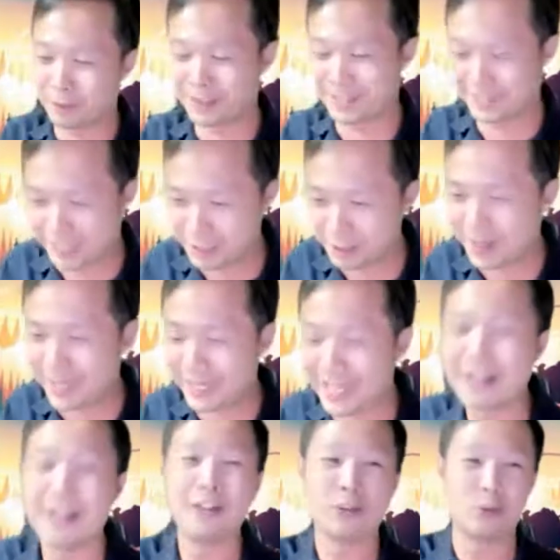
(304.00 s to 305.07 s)
the secondary market
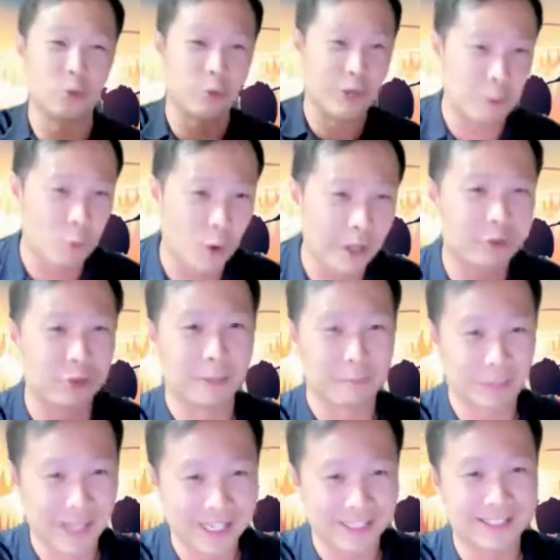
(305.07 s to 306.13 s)
to reward to the
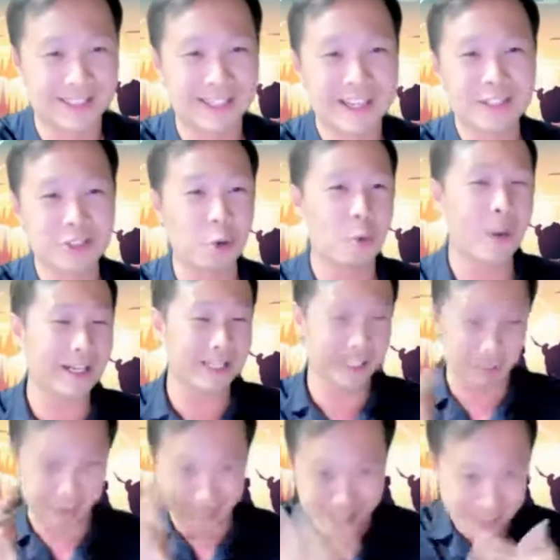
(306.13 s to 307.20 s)
players. So where does
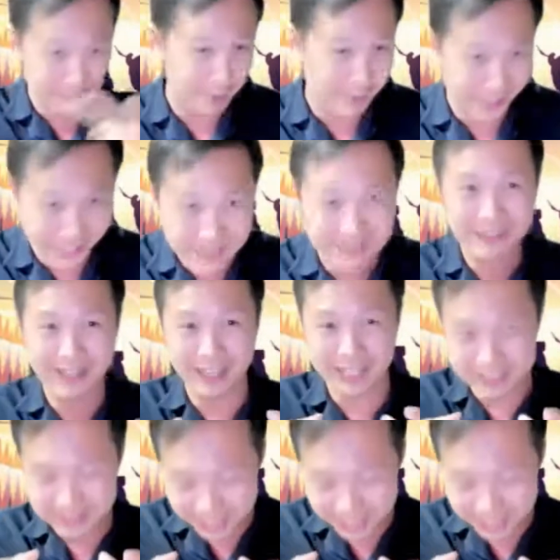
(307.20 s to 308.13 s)
the money come from again? There is